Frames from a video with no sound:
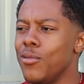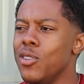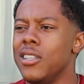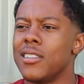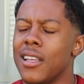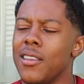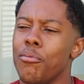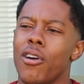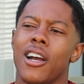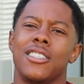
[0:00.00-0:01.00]
And we looked at
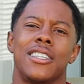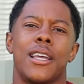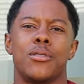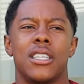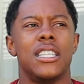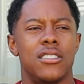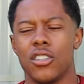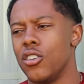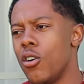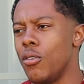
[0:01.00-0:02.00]
LeBron James and he's
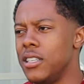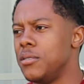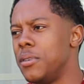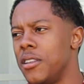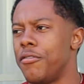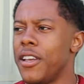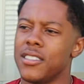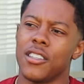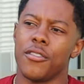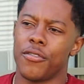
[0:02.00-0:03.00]
the GOAT and he's been the
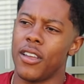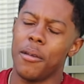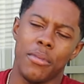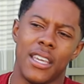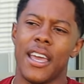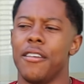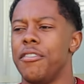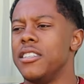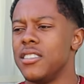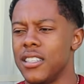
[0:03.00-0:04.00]
face of the NBA,
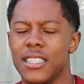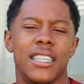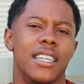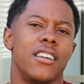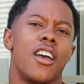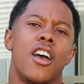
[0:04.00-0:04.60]
face of the league